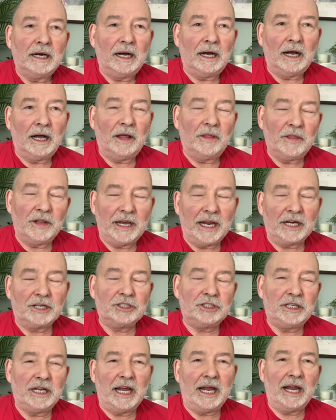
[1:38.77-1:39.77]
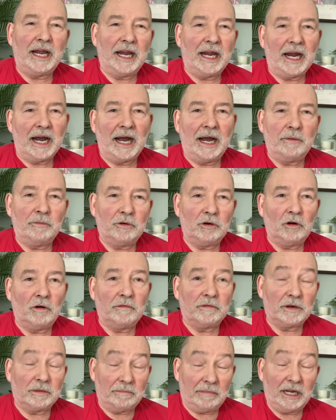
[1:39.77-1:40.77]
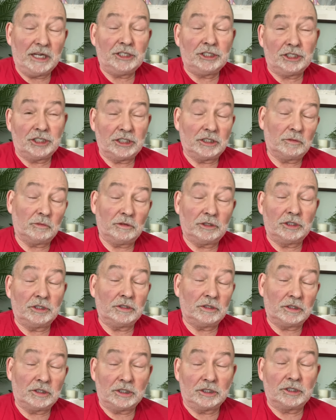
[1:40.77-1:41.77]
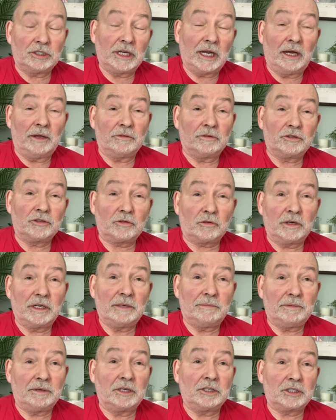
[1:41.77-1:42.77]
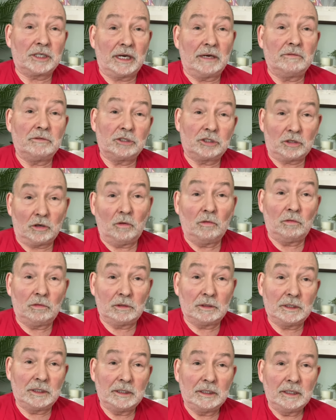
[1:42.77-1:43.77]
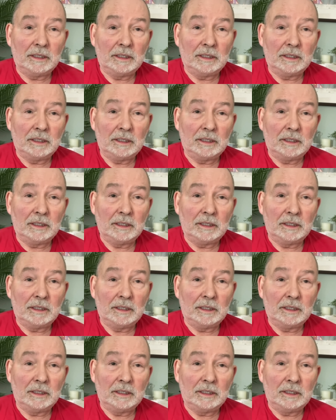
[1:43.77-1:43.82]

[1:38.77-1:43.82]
uh, the next day, I went over to Macy's, which is just down the street, because I was told